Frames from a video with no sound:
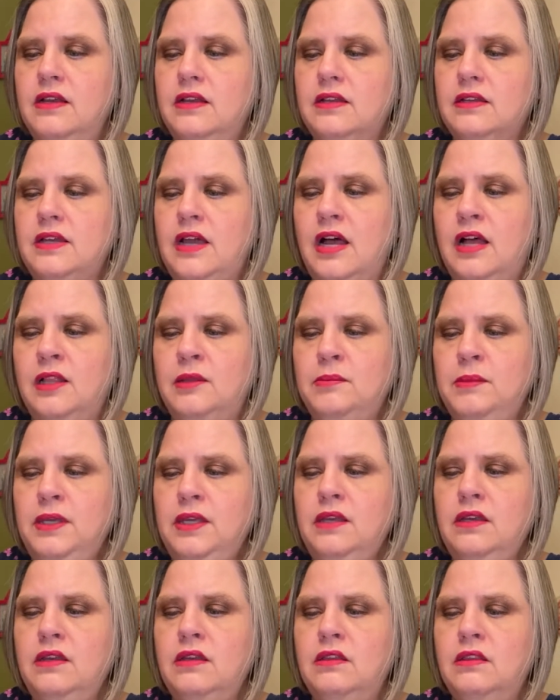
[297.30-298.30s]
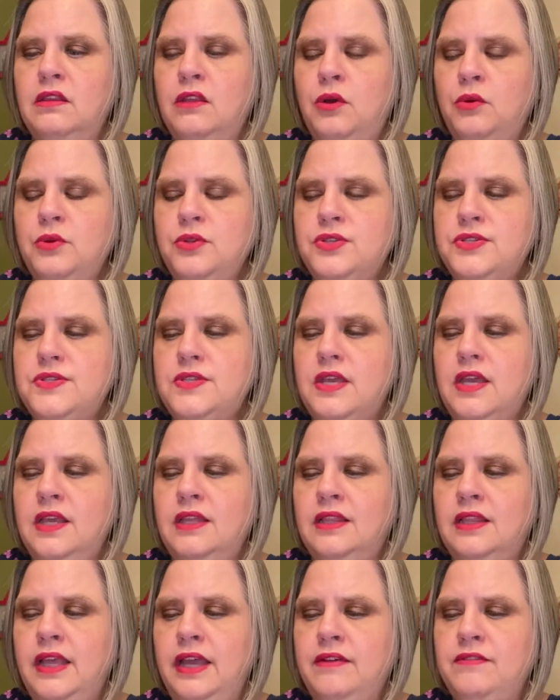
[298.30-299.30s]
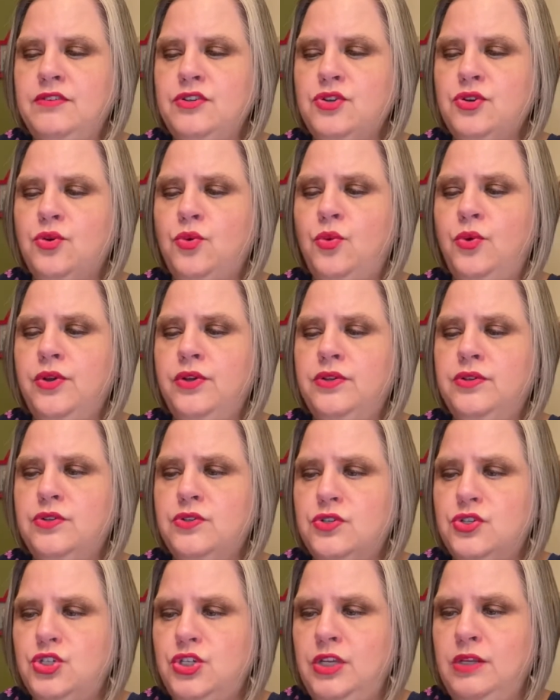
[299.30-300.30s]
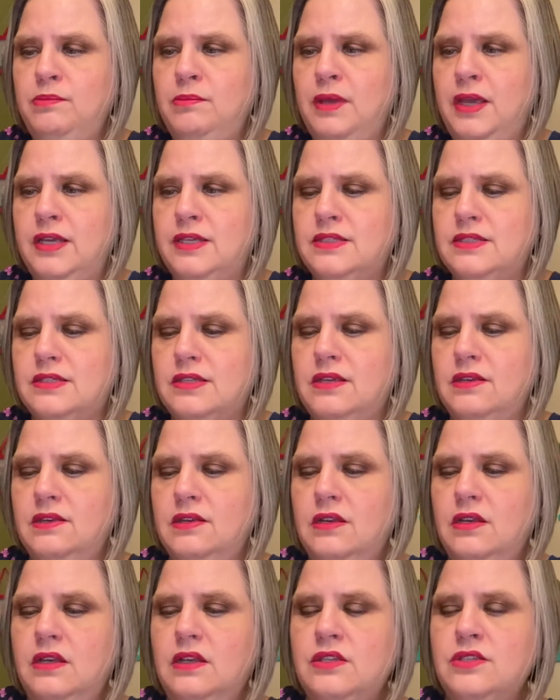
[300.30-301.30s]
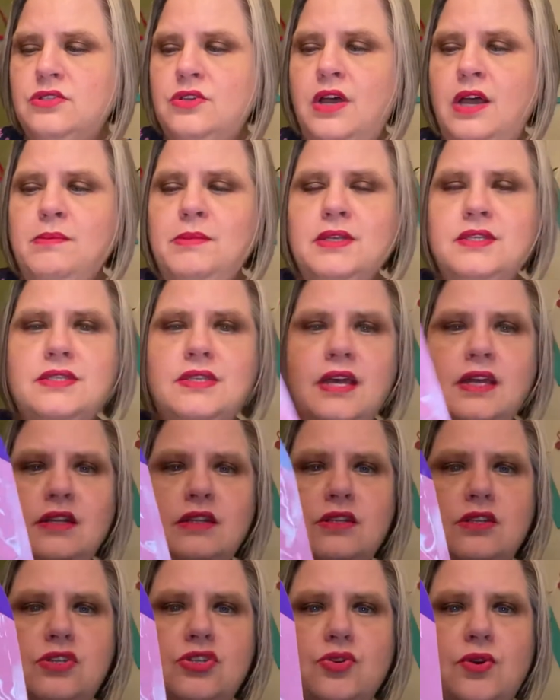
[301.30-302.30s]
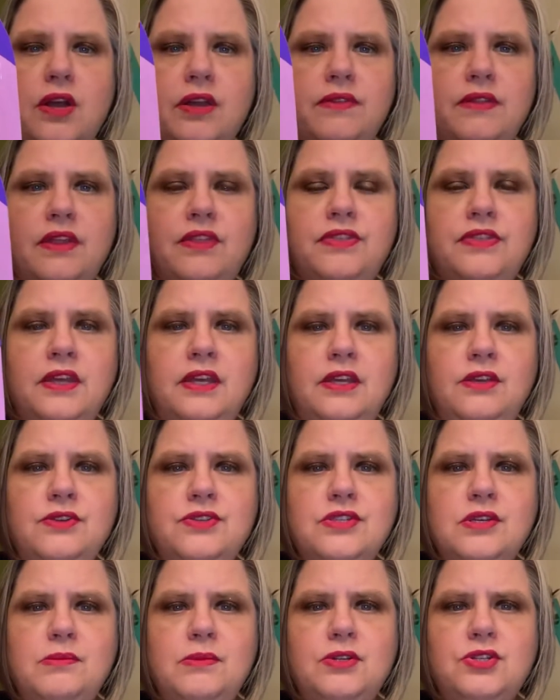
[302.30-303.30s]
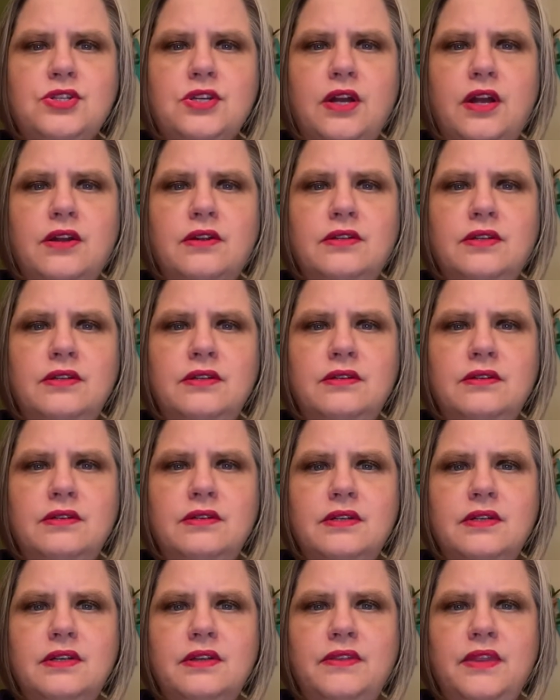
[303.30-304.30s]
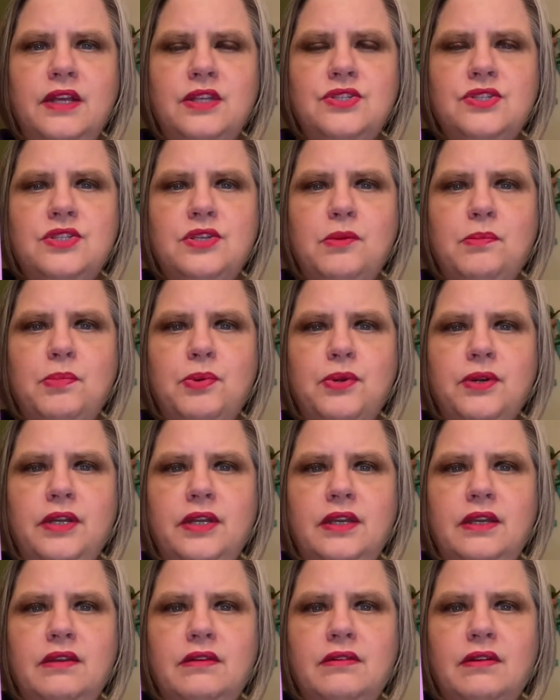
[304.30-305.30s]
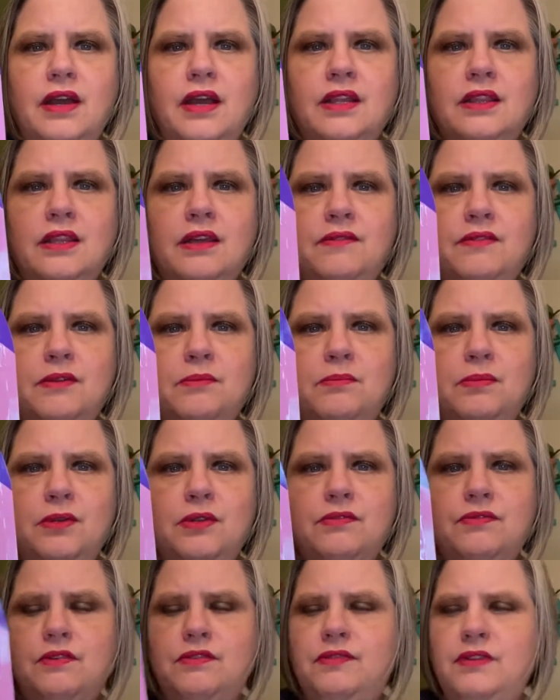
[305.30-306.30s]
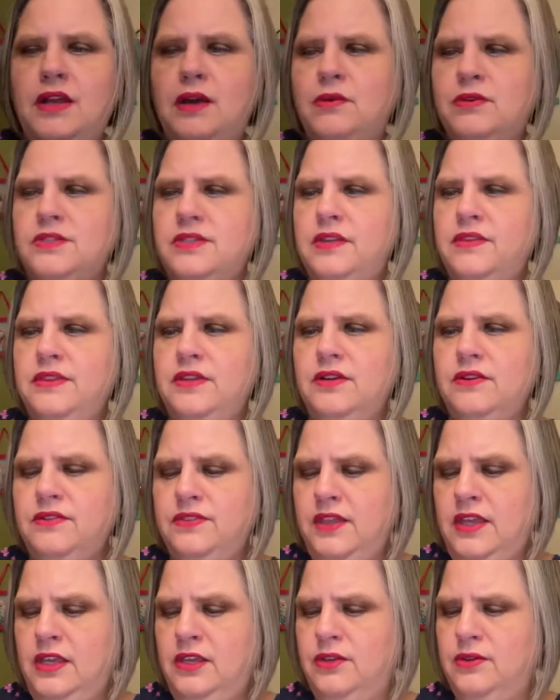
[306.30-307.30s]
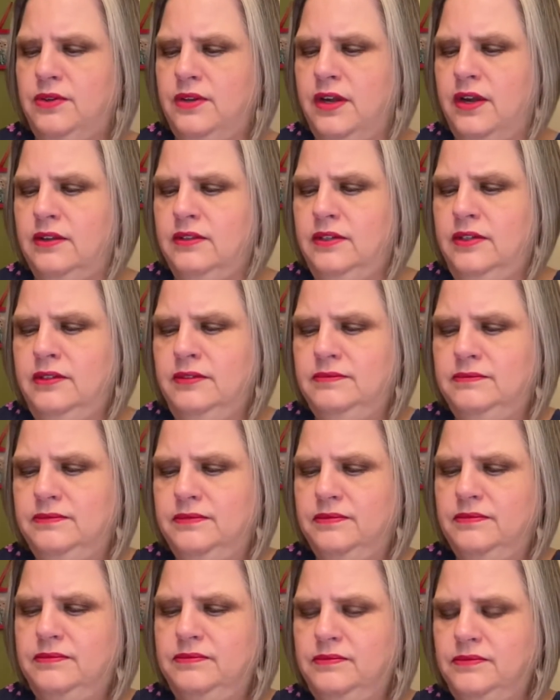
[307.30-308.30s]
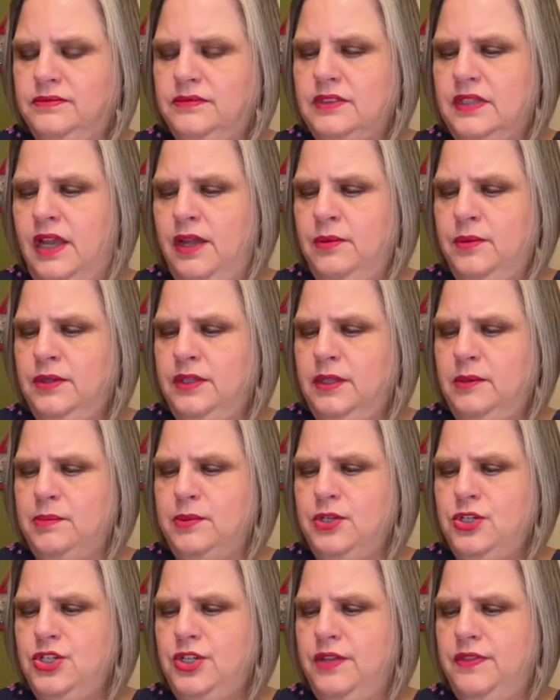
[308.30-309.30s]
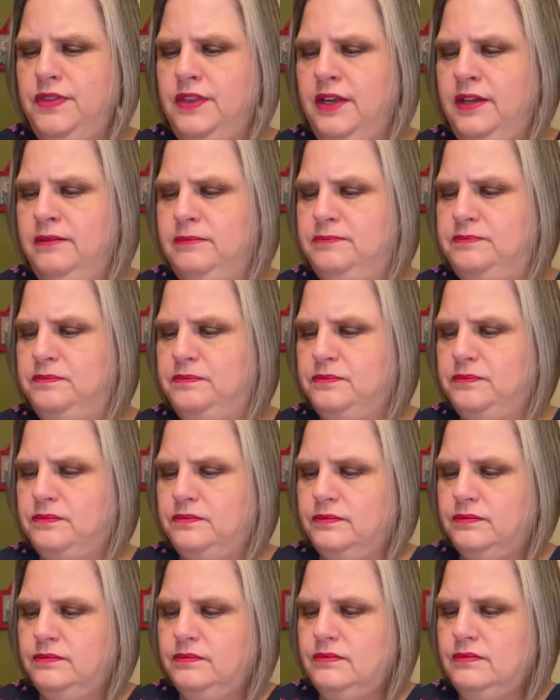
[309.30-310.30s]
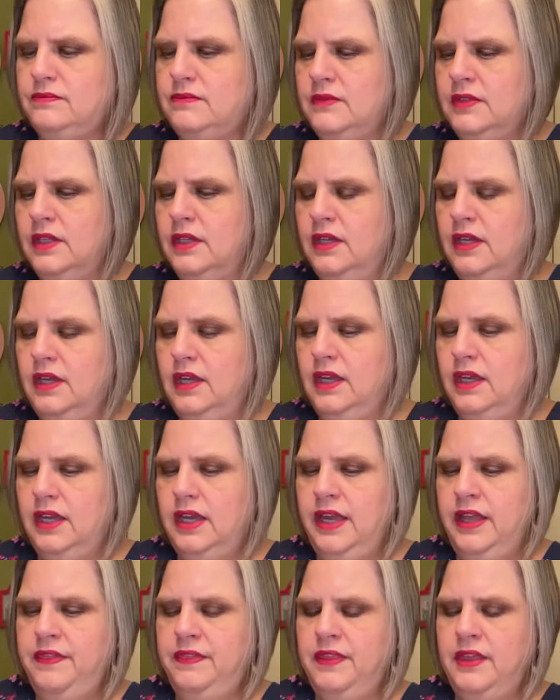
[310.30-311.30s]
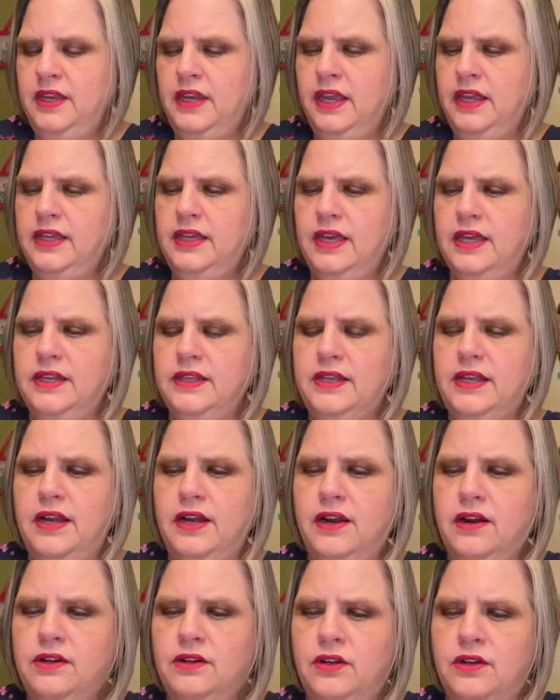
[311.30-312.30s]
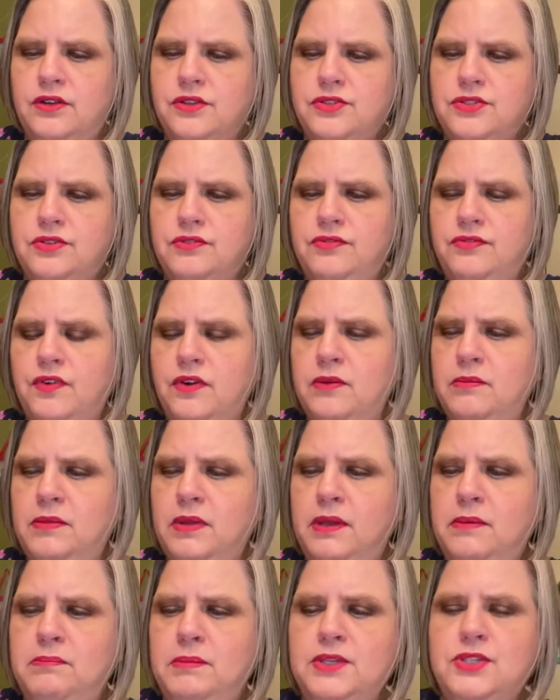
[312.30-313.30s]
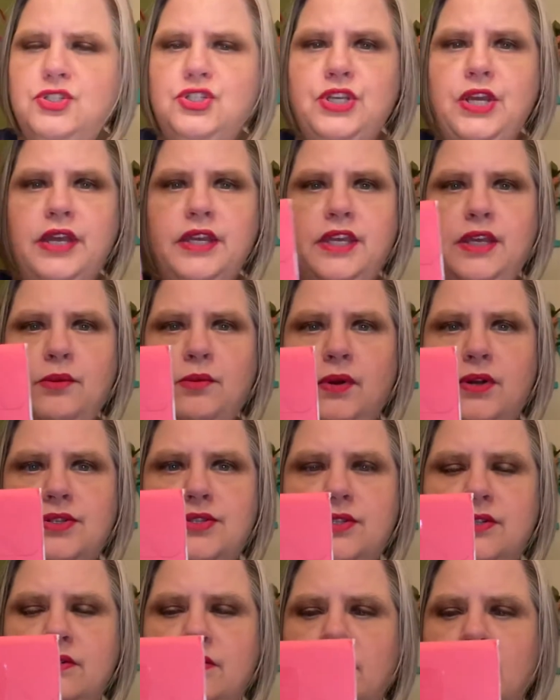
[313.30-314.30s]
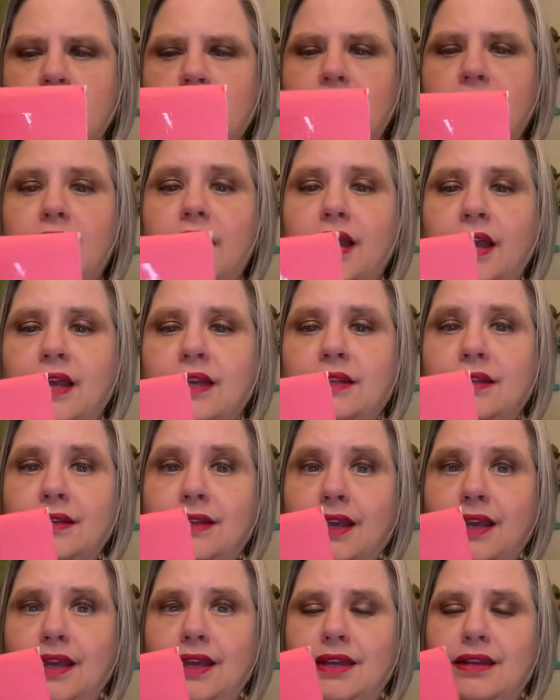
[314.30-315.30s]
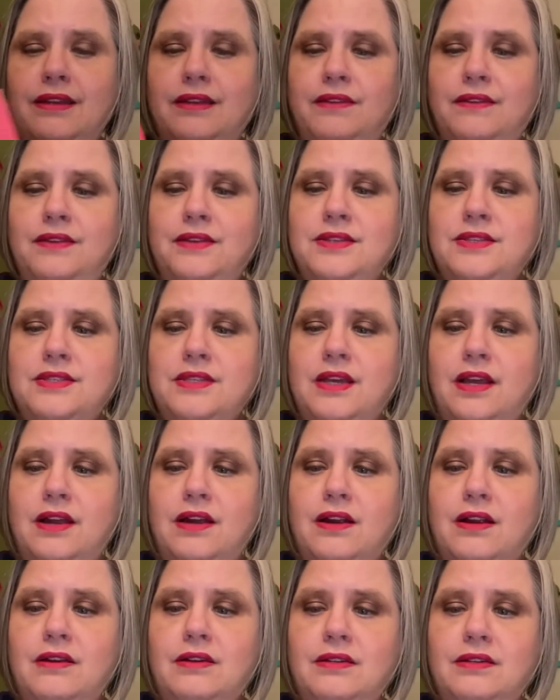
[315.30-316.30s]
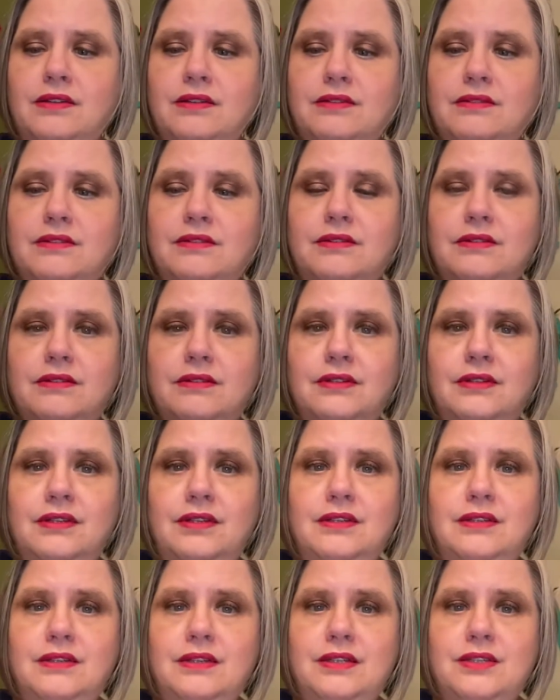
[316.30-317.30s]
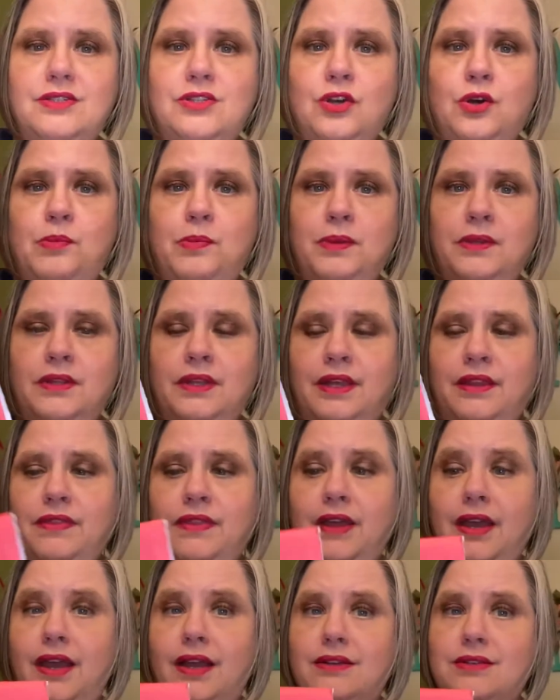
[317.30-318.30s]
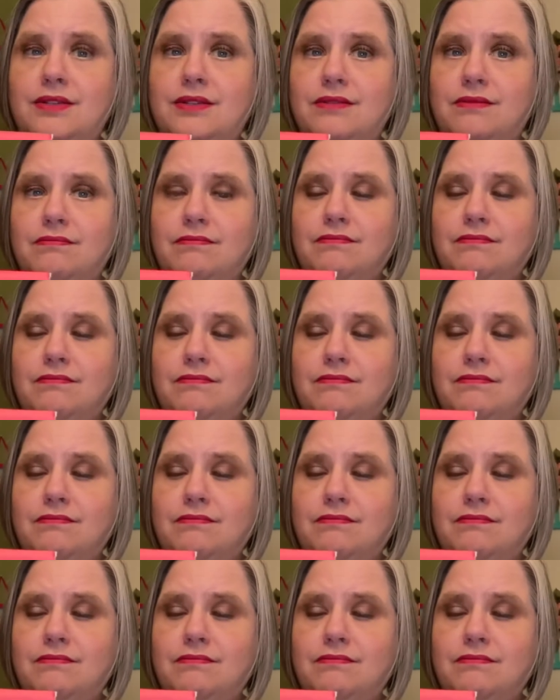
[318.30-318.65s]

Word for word: Calming Lotus and Lavender Oil Sheet Mask. So I'm excited to try that. Thank you so much, Carla. That's so pretty. I love the beautiful flowers on there. Thank you, Carla. I really appreciate that. And then I got a card also from Miss Jackie Russell. And again, this card is open like that.